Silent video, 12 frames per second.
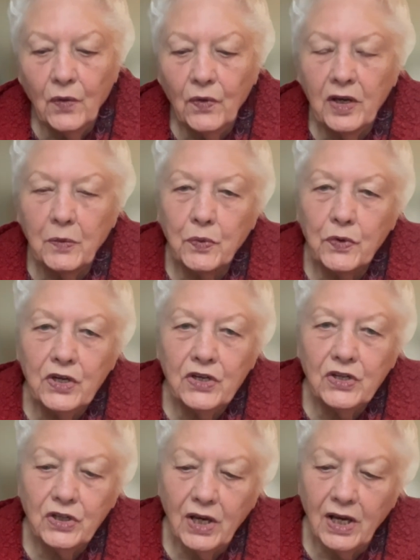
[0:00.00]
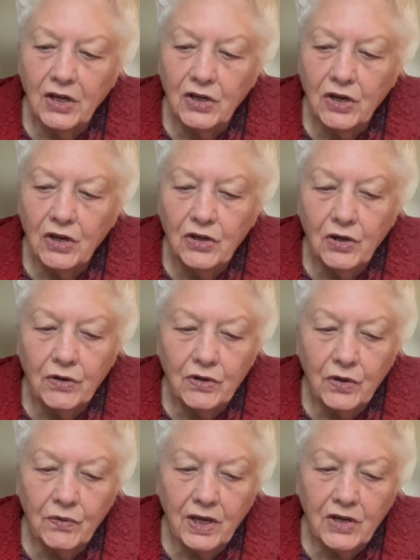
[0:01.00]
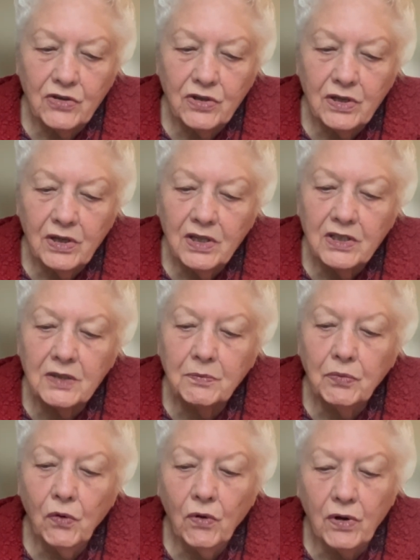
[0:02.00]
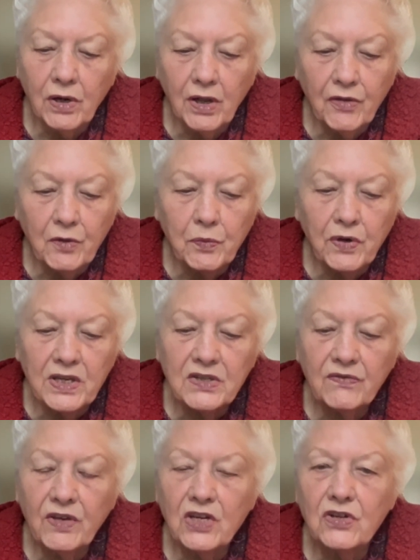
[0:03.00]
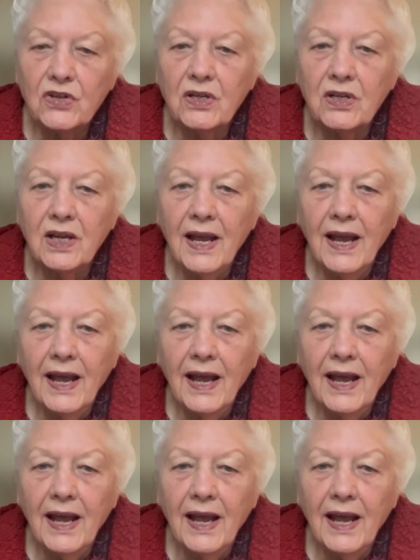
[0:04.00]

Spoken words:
We appreciate your donation in support of the preservation